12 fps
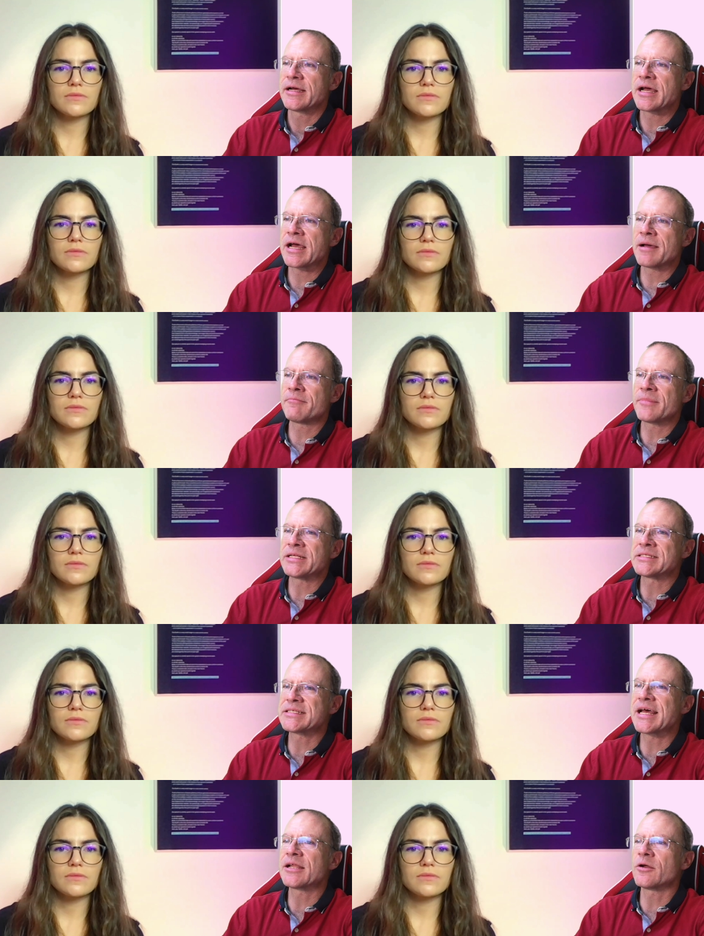Speaker 1: um,
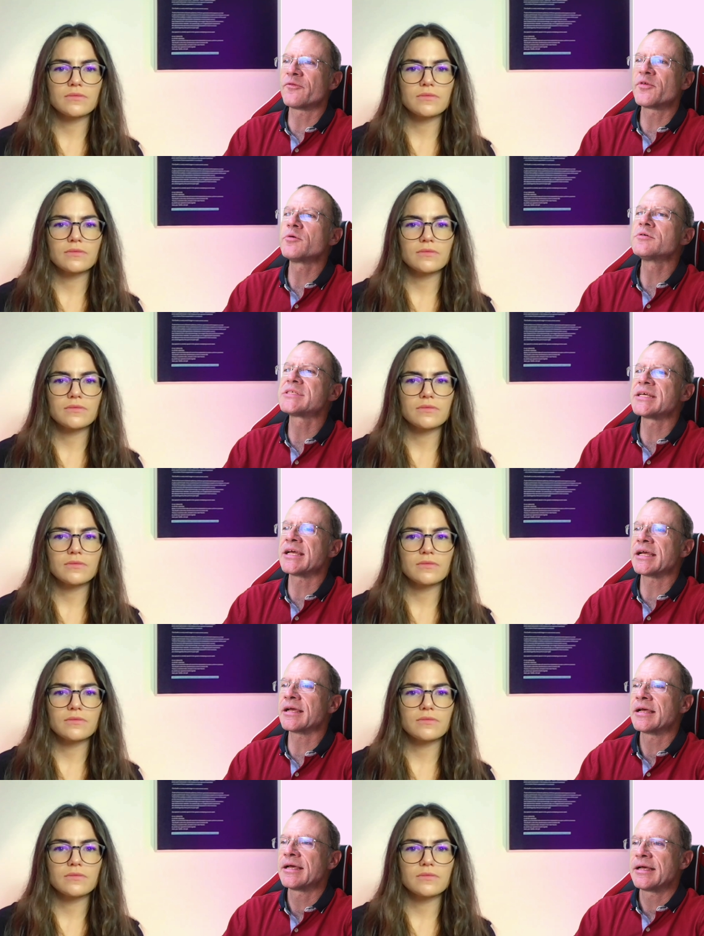instead of
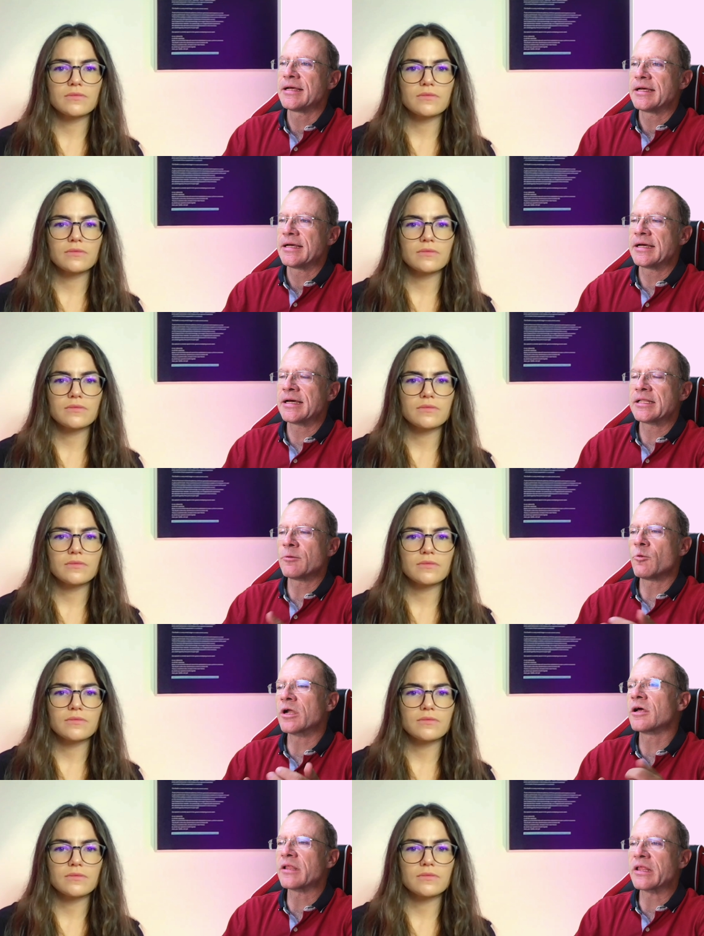using uh, the
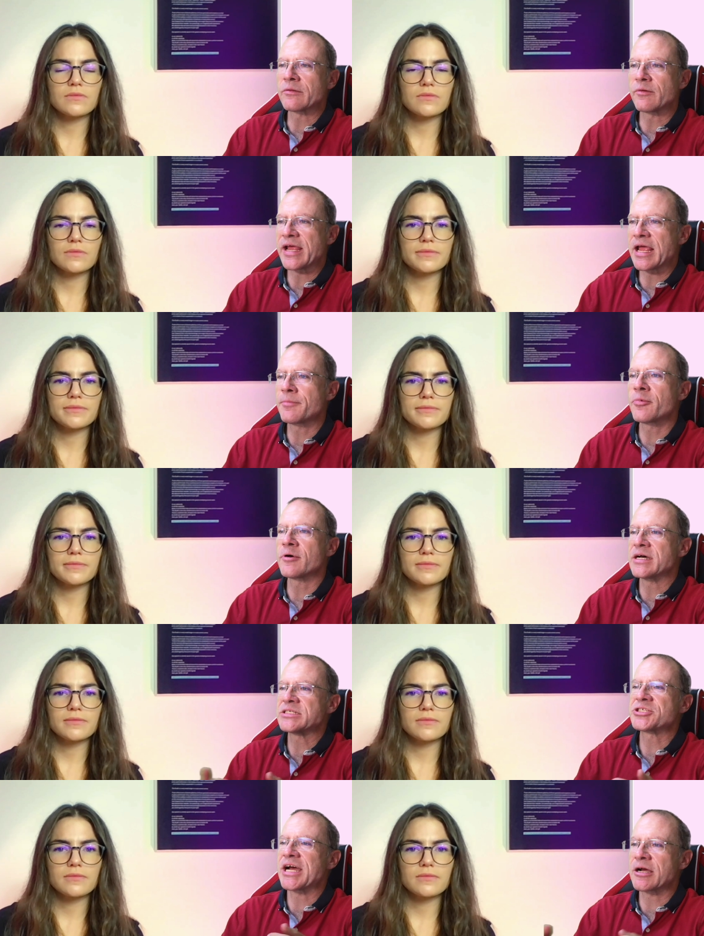one oh three A P O
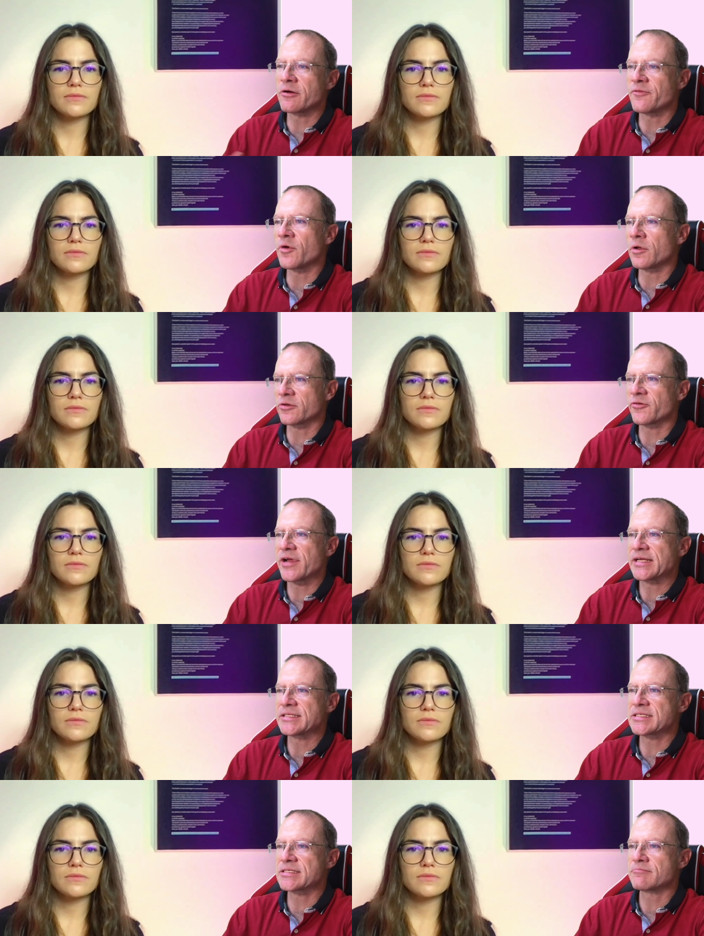as jack of all
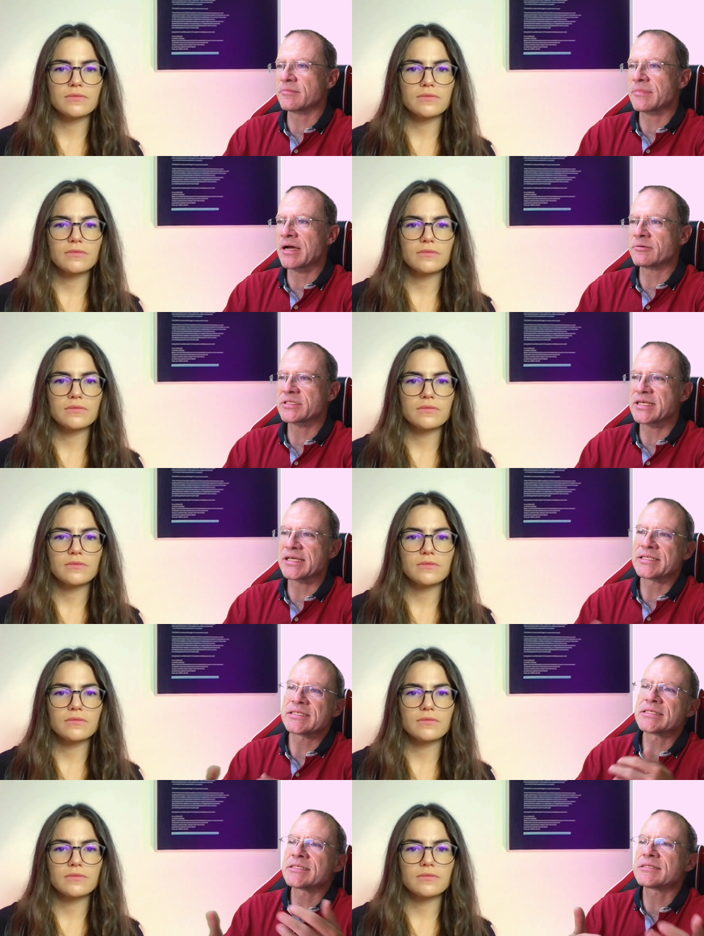trades. I would say
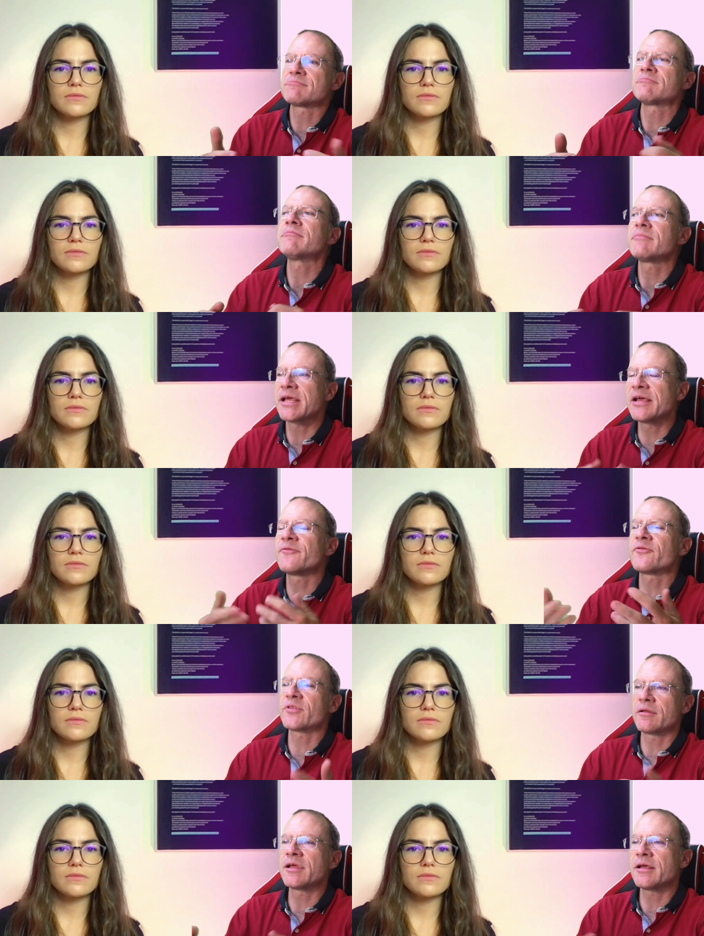this is, if,
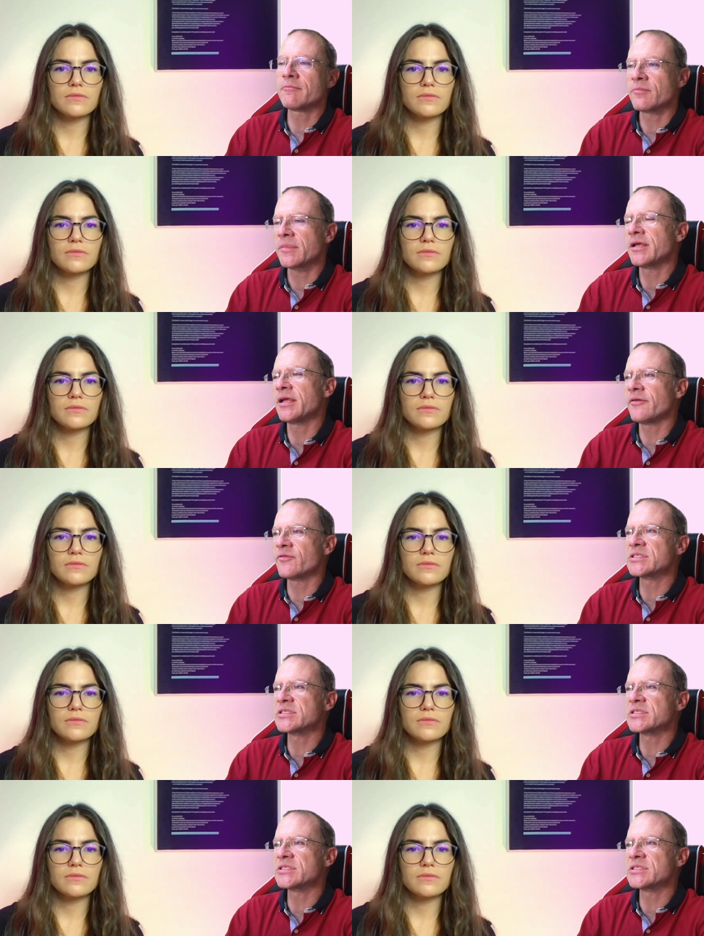if